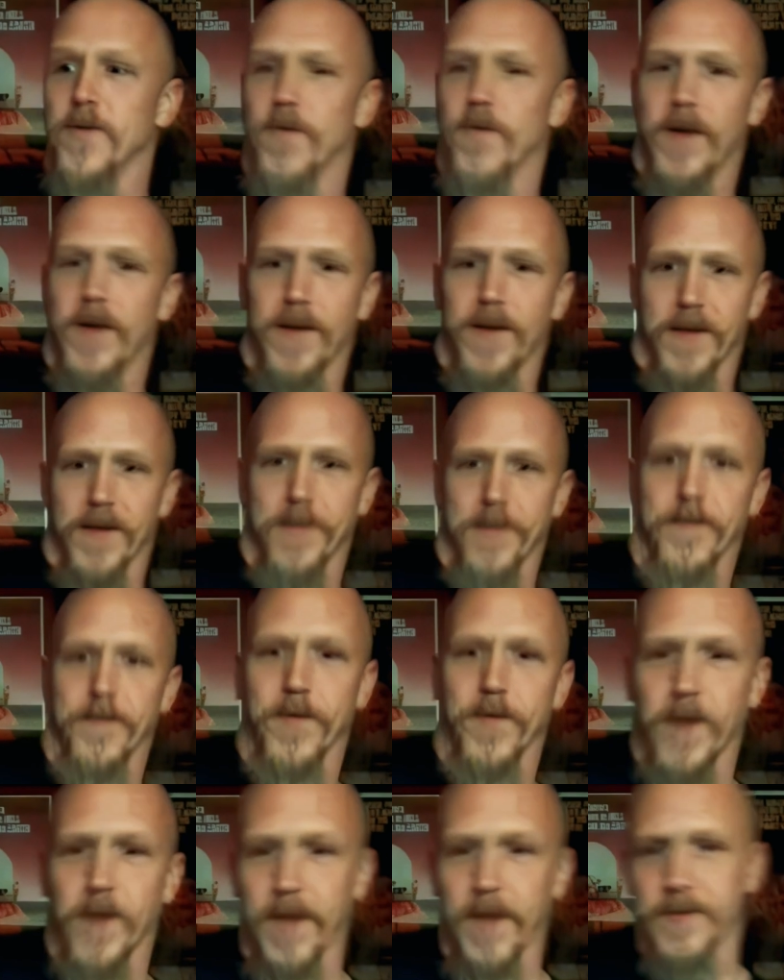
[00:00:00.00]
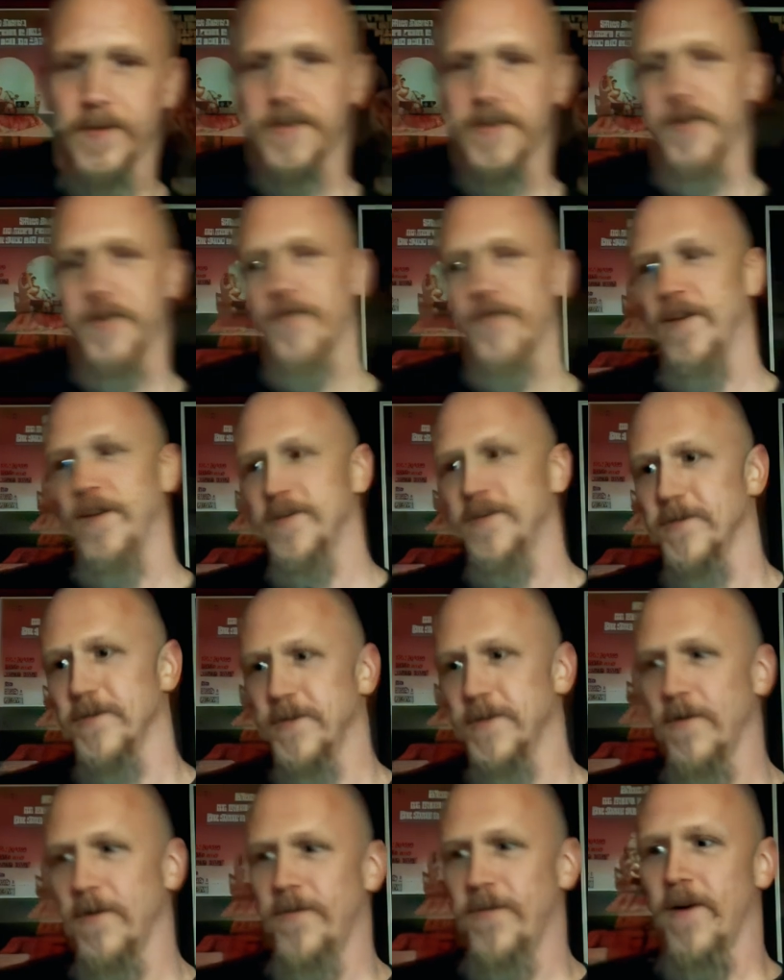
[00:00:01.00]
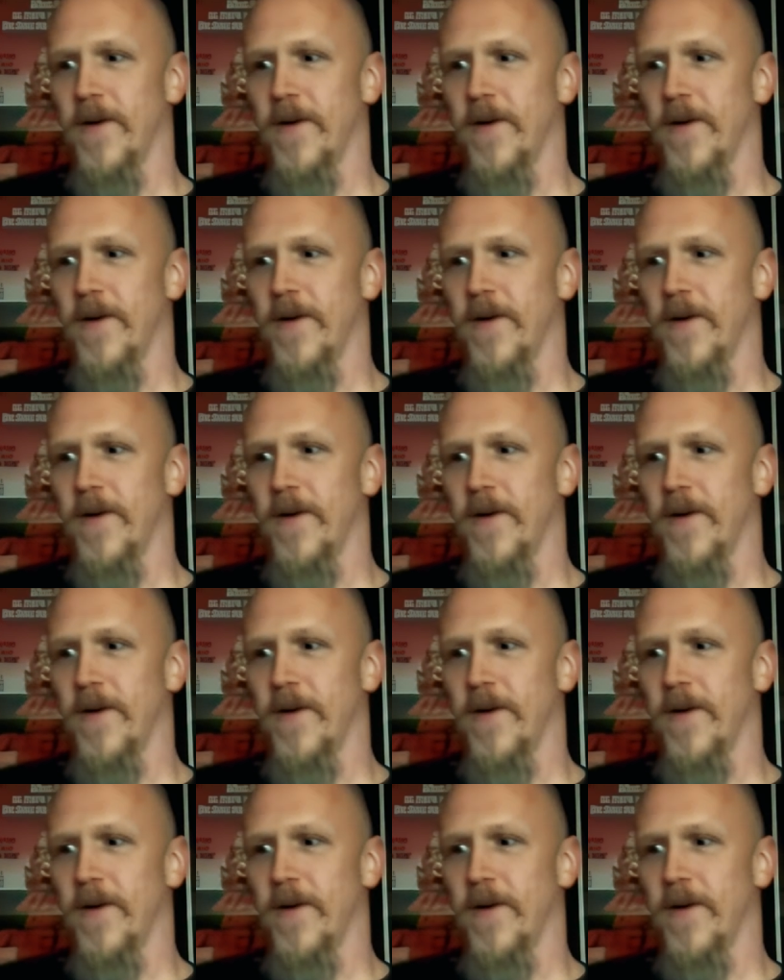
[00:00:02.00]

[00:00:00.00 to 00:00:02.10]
Well, you got the two features so